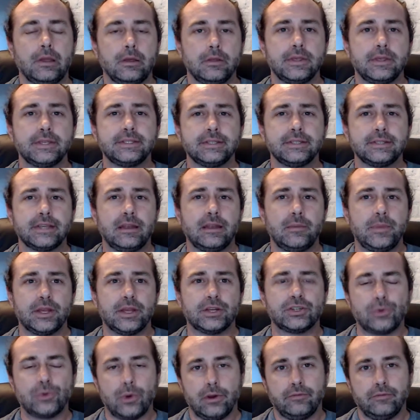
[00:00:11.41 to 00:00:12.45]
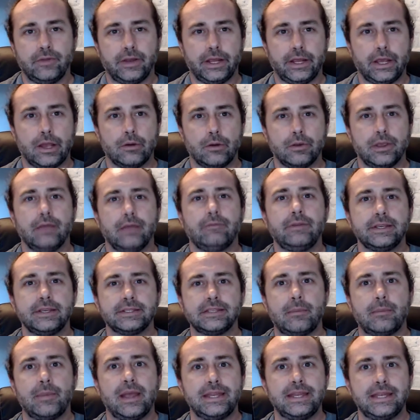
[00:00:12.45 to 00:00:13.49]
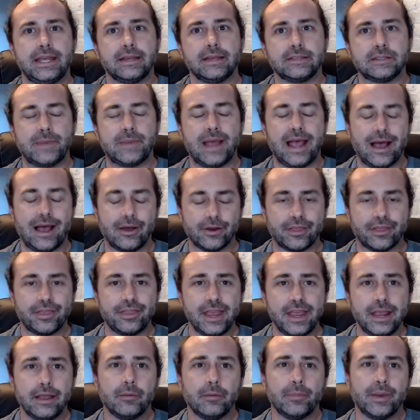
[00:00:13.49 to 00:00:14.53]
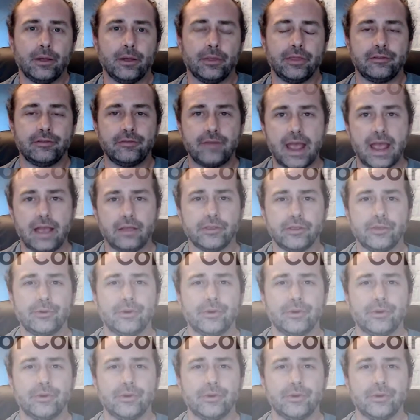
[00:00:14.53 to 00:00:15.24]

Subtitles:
This is going to be a short video giving some ideas about how to think about the value